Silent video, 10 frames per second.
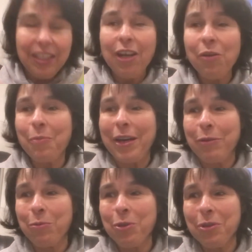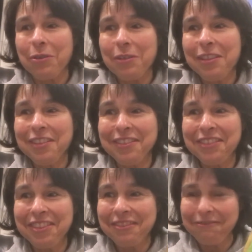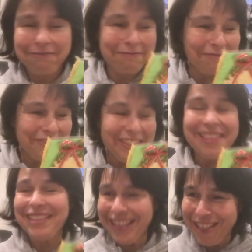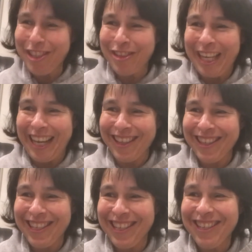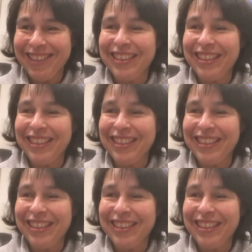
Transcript: Oh my word. Thank you, Kathy.